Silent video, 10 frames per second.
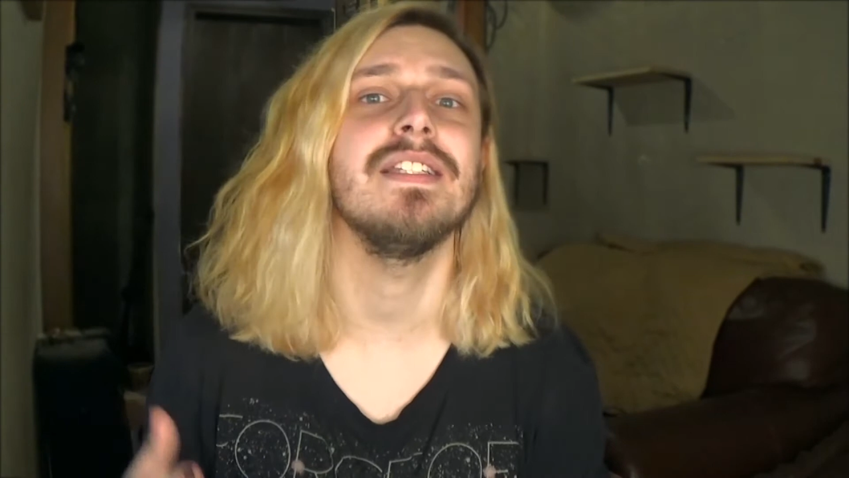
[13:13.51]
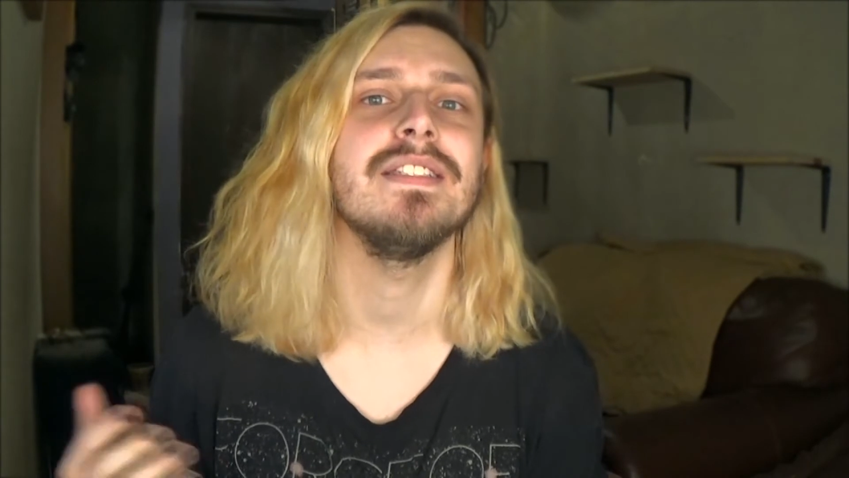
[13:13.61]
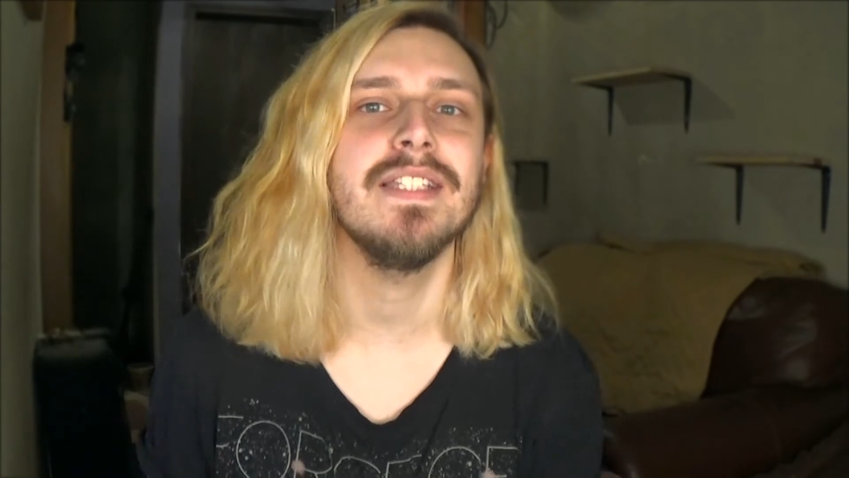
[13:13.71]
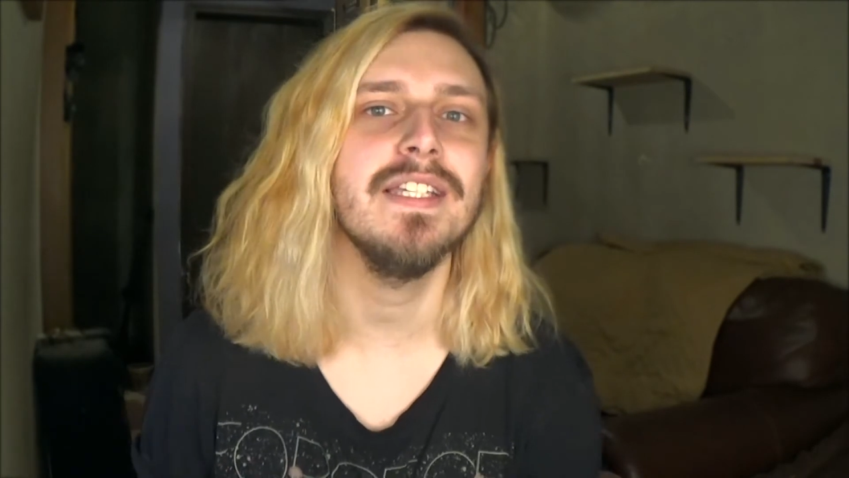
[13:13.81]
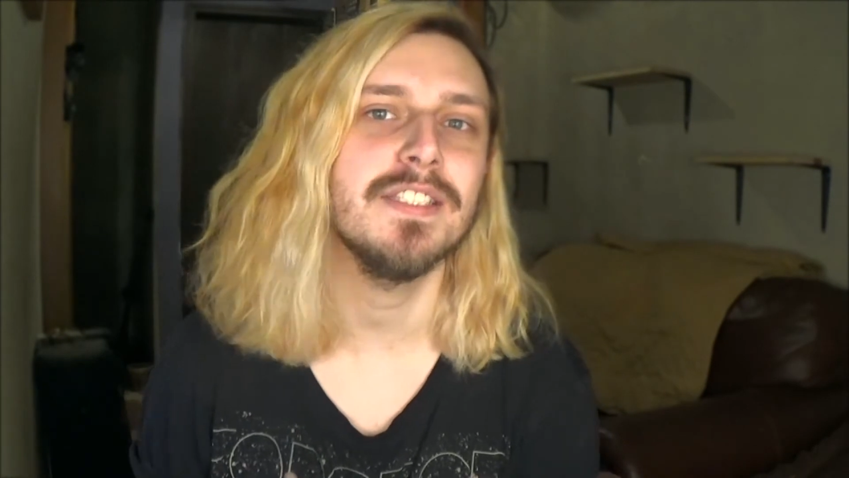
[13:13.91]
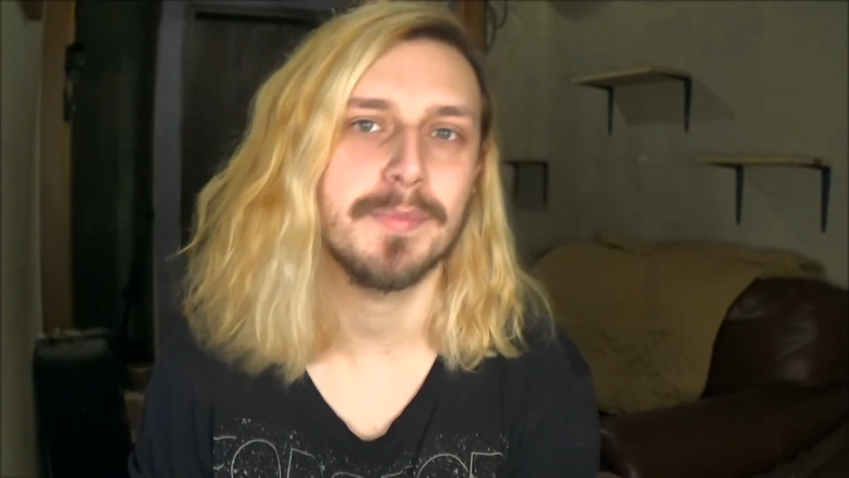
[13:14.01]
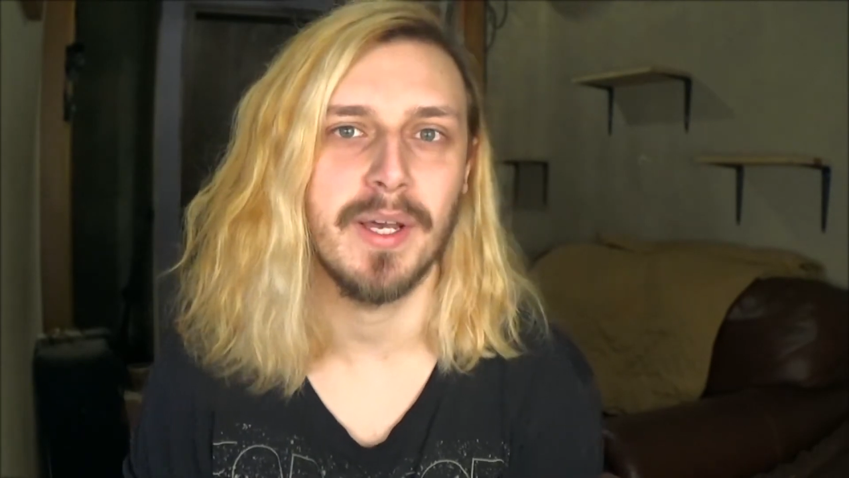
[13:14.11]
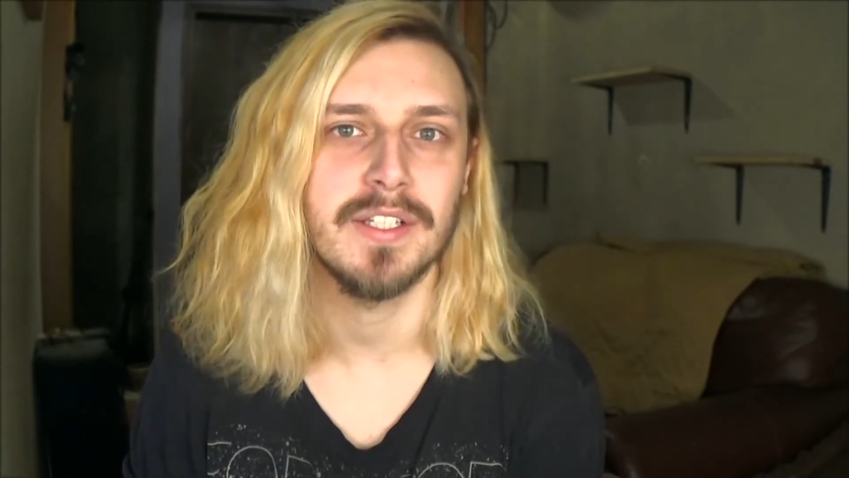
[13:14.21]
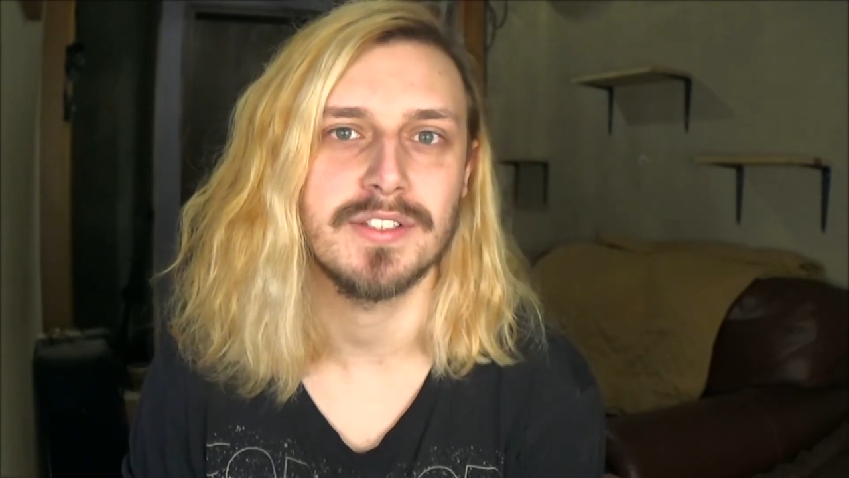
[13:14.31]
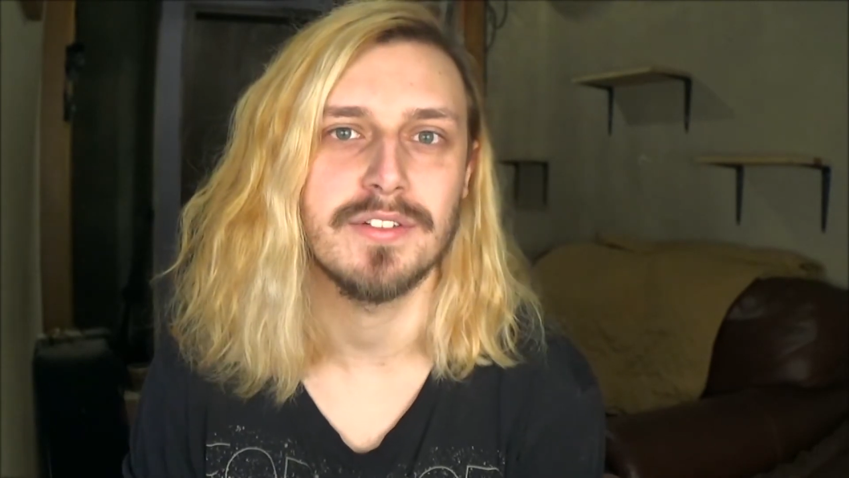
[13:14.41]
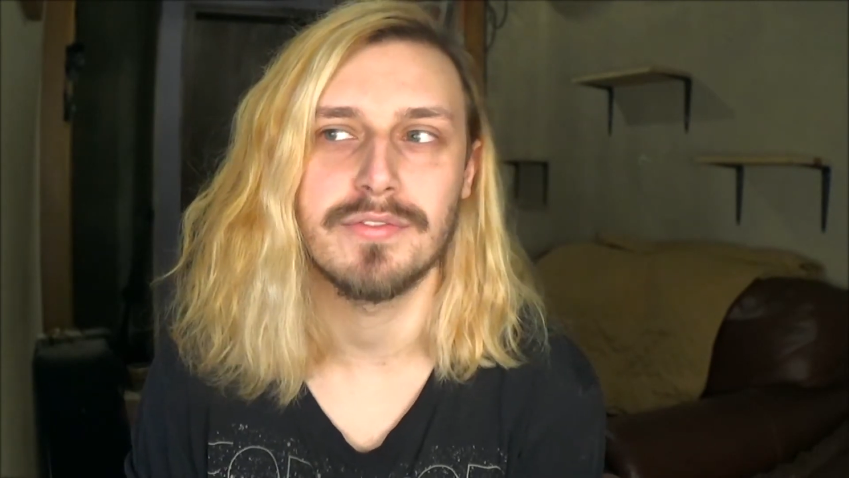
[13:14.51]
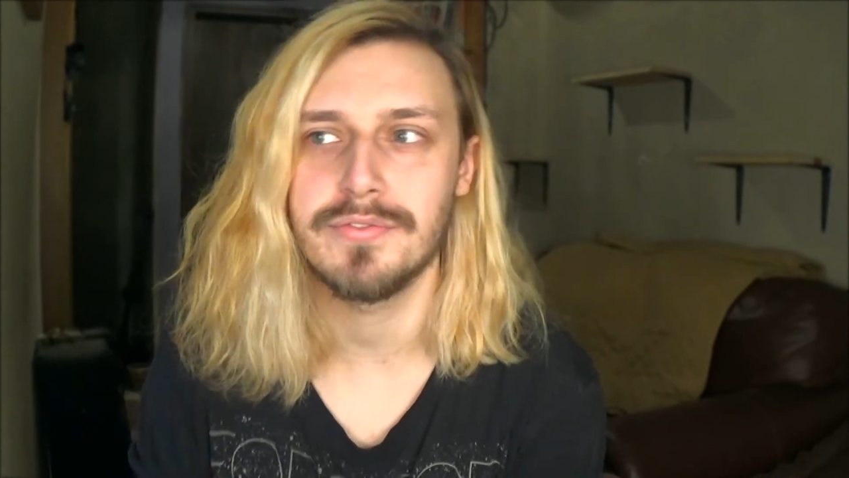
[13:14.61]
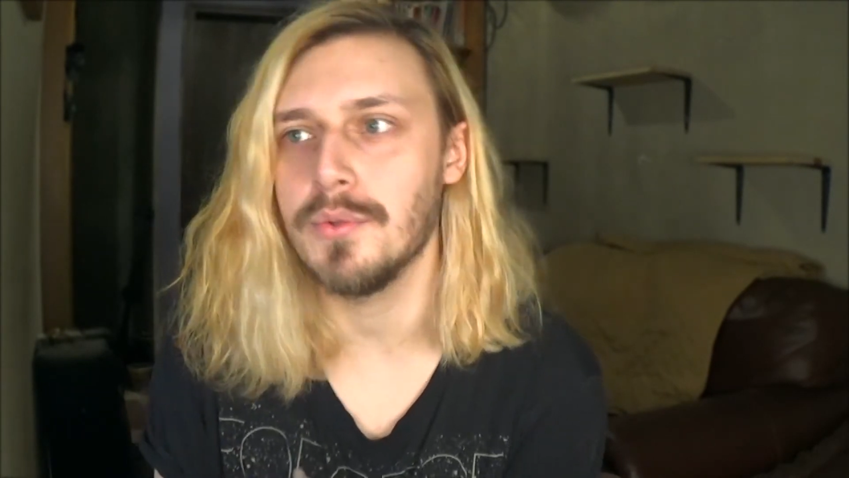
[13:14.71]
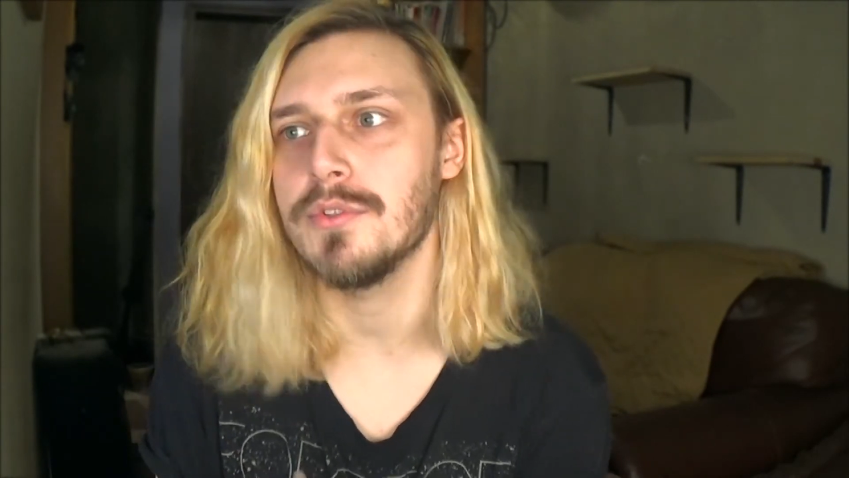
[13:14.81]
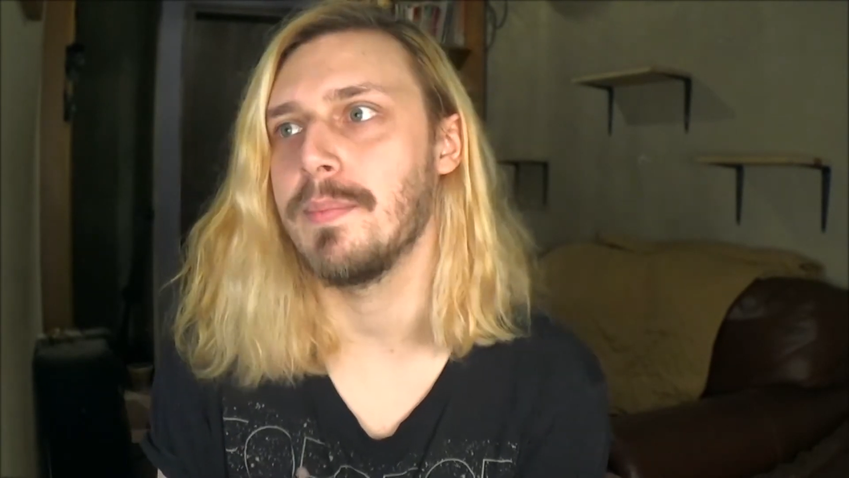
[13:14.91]
diseased person
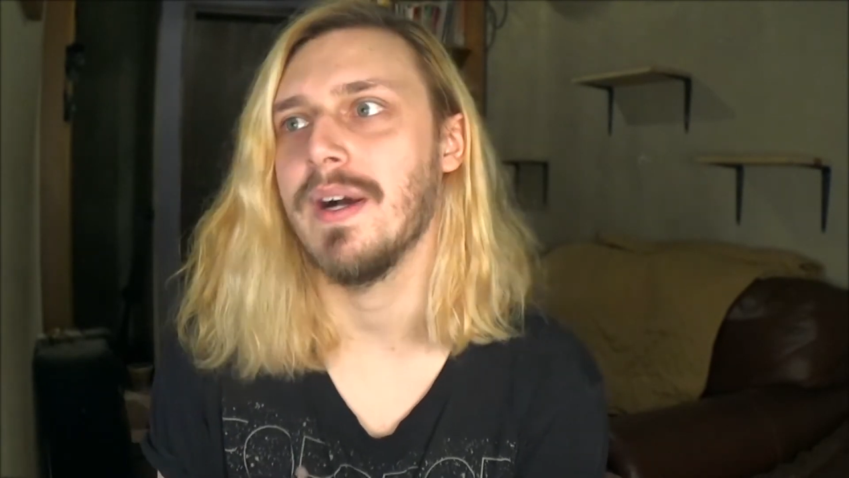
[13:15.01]
fooled